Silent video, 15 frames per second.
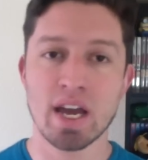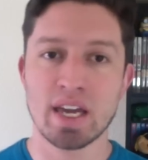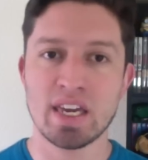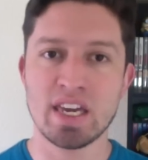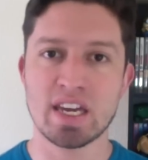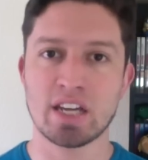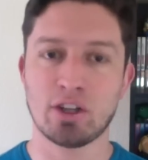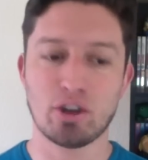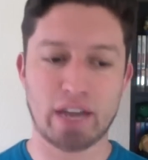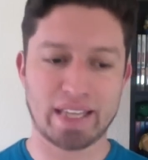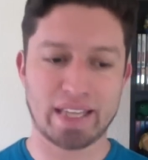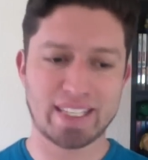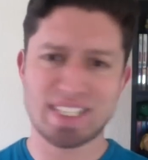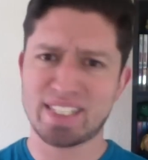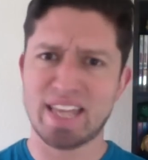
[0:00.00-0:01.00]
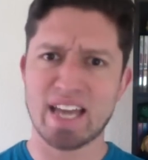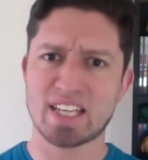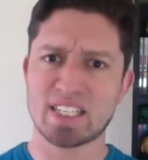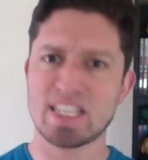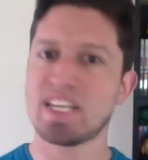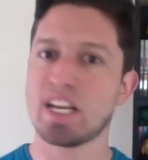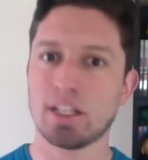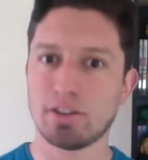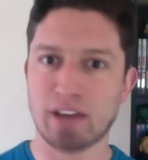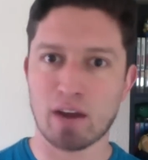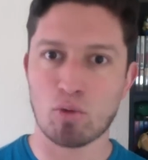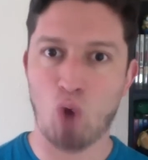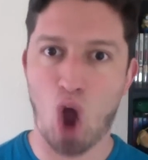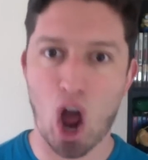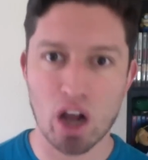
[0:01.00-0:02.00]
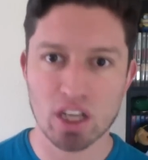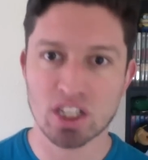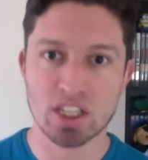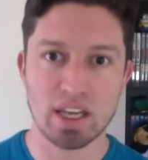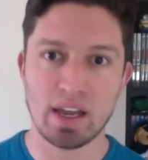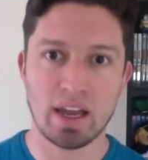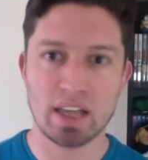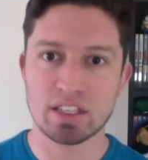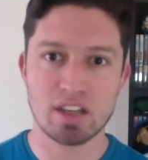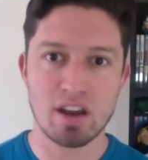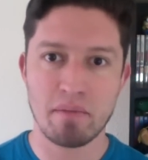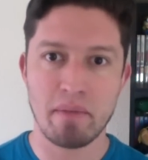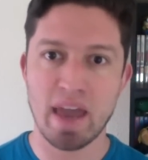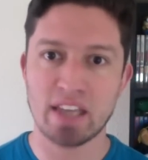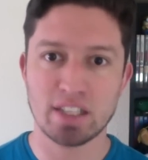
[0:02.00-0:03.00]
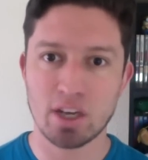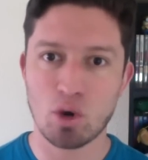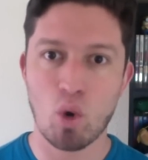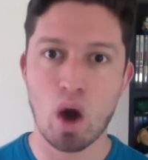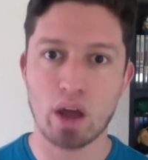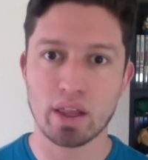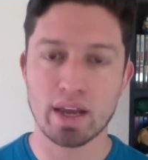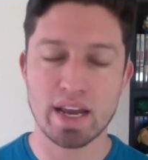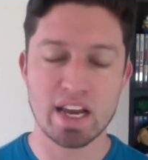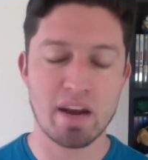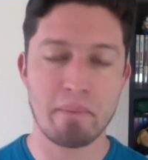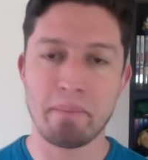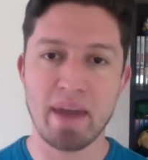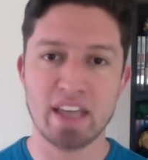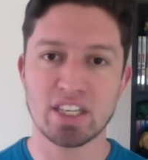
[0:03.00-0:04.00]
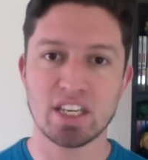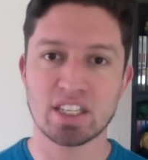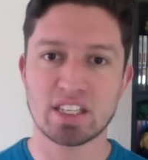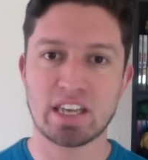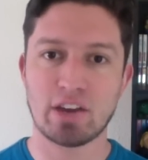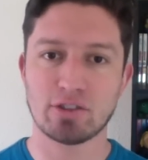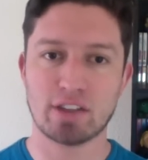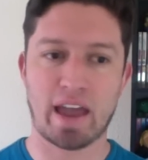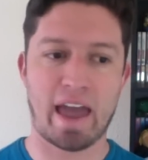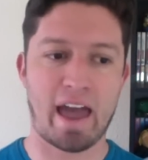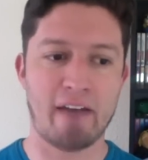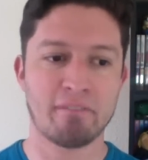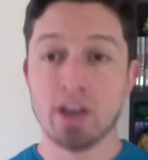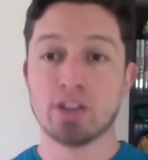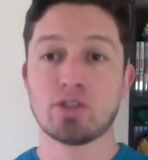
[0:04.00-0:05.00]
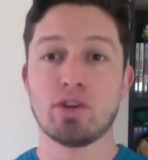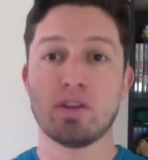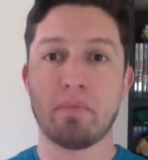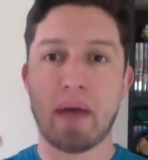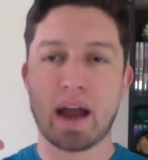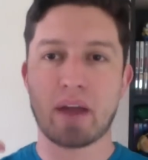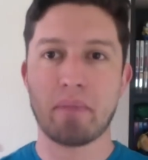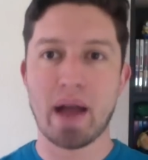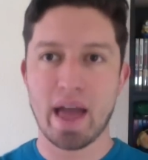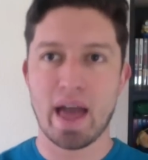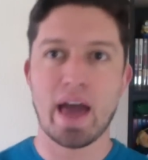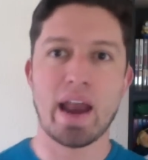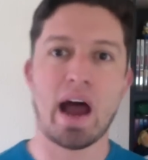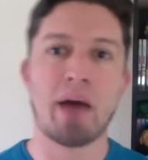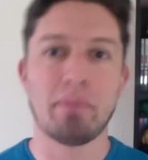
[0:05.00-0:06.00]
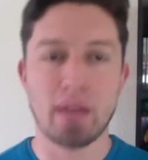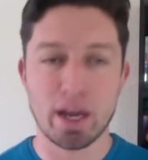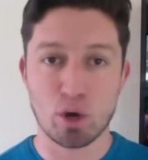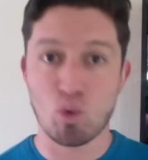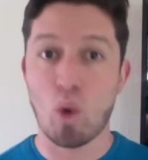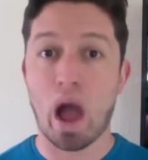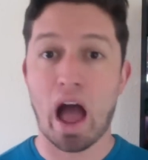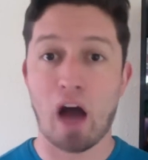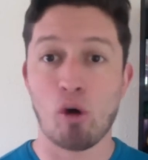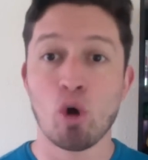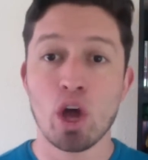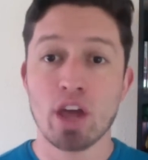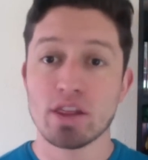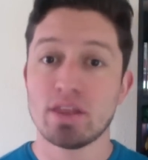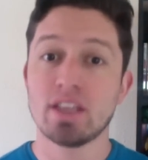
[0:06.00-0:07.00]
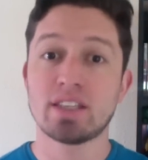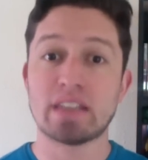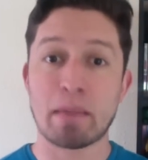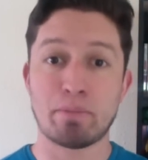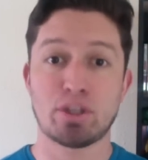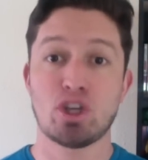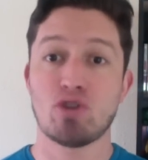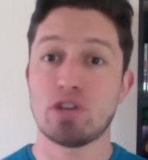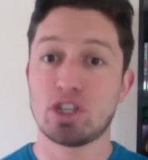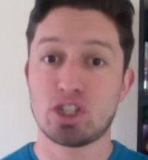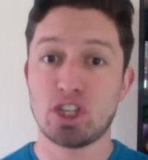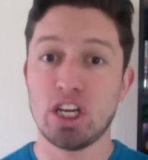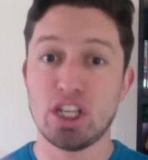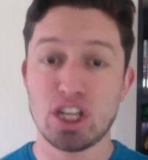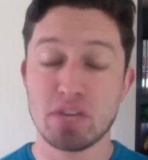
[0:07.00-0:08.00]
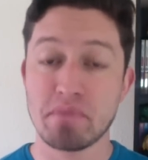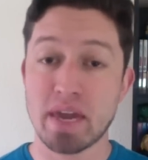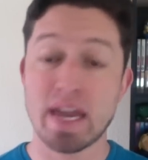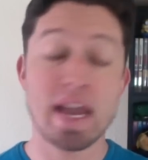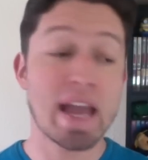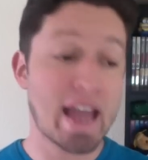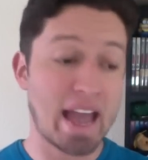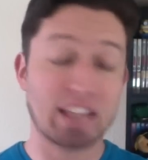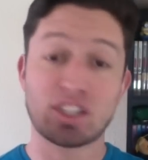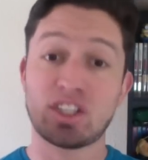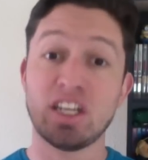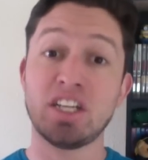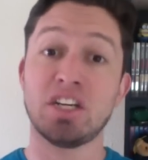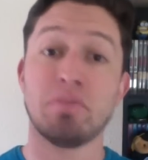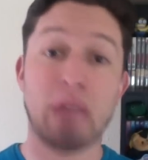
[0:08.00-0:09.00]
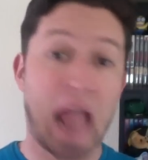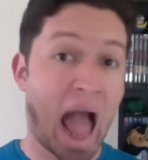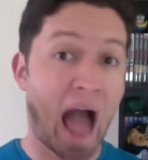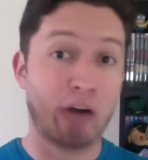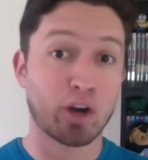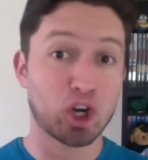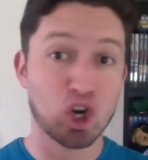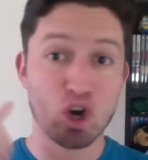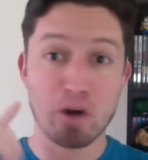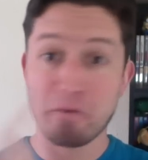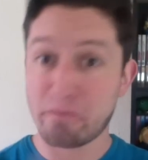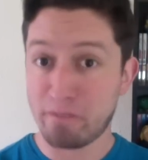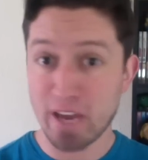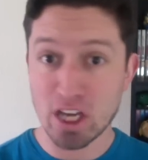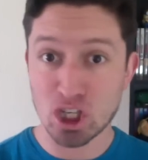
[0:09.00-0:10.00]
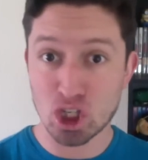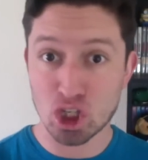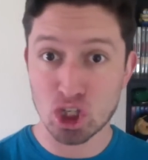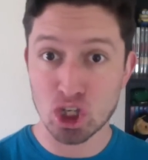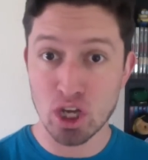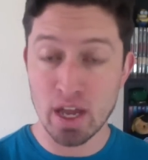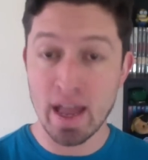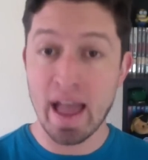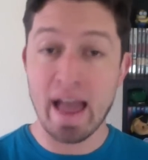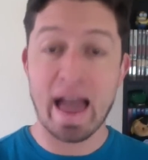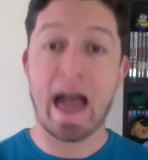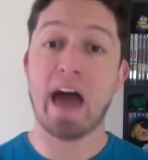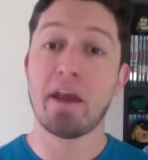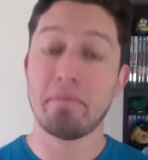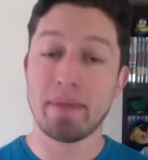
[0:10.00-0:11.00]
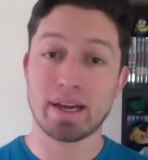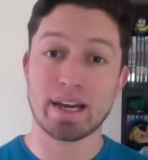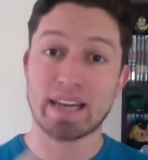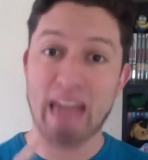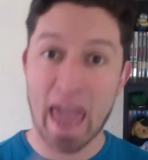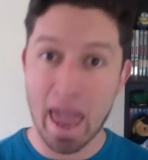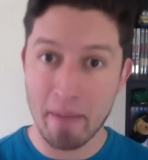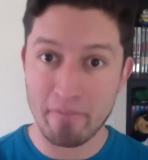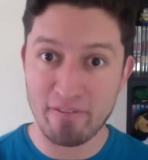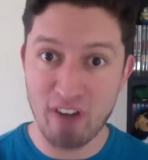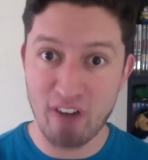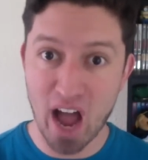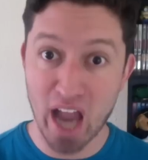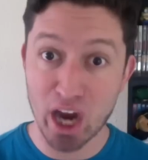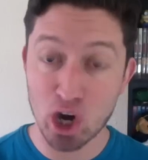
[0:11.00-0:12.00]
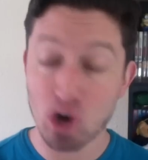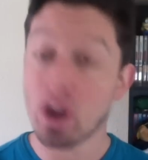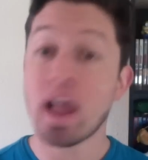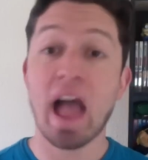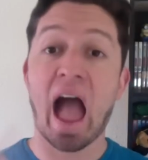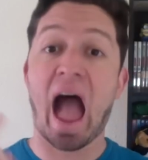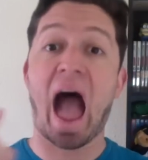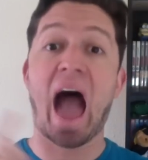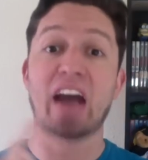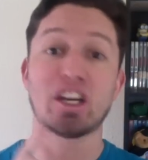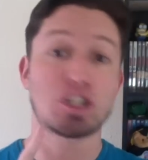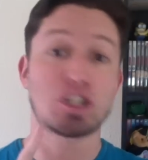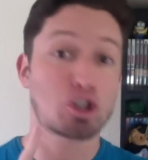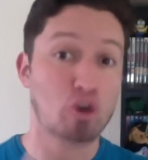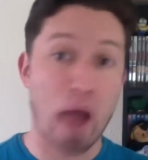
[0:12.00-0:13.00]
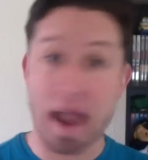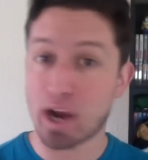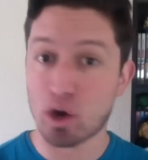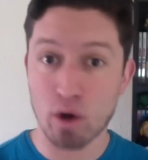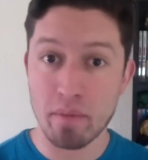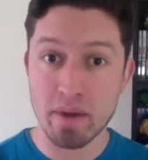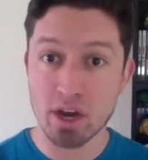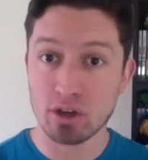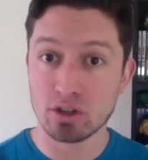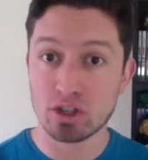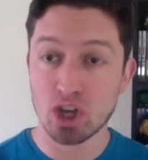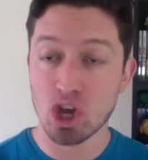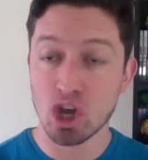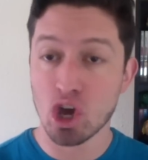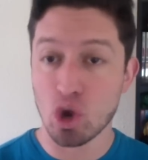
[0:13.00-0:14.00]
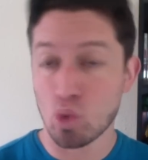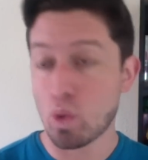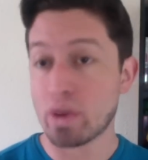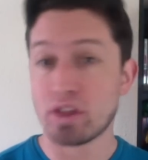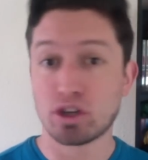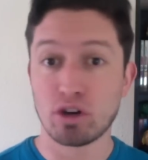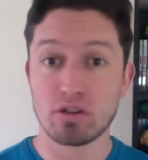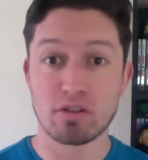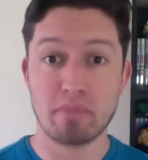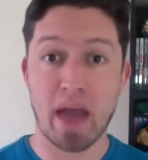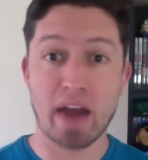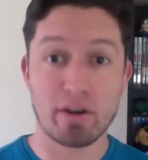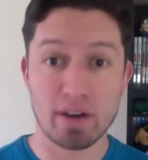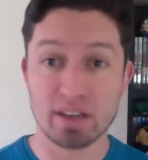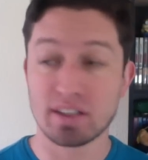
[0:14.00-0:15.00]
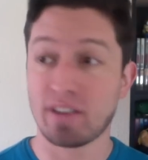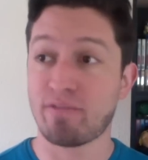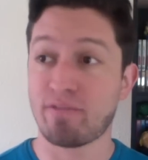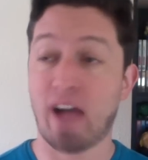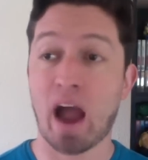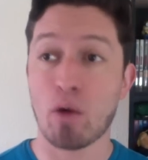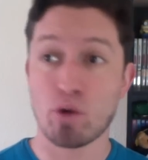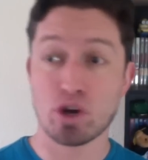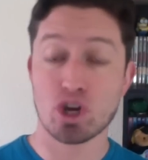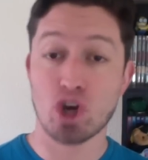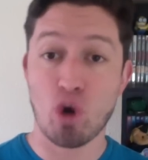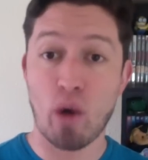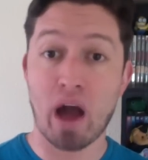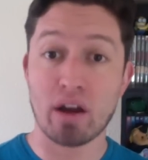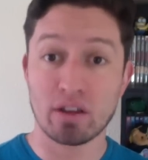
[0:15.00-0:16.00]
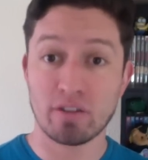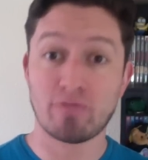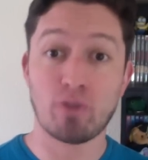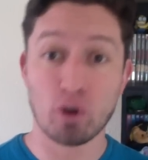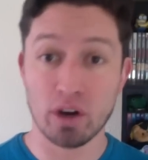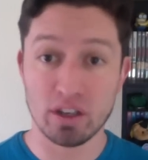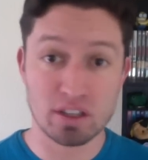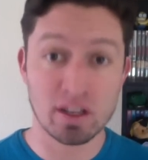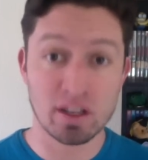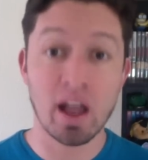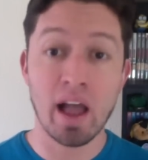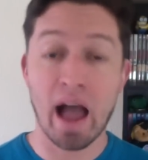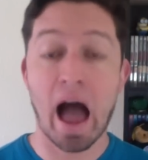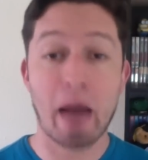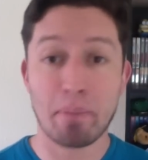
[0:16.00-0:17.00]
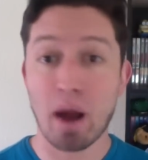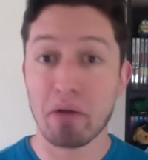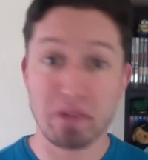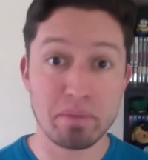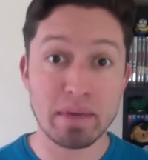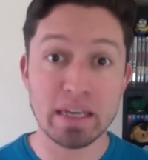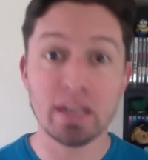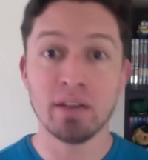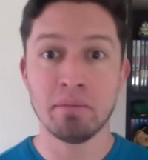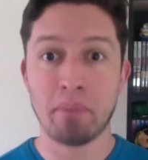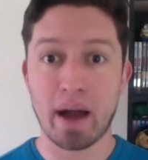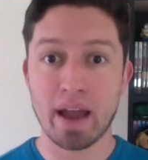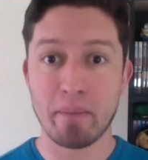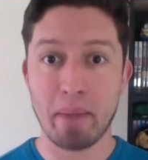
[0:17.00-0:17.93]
He can look at sticks, he can look at rocks. It's an amazing quality, an amazing skill to have. So in the back of my head, I'm like, wow, this episode is teaching me, it's teaching me how to cook fish, how to make a campfire, how to track criminals, when the truth of the matter is, if I were to go out in the forest, I'd probably be eaten by a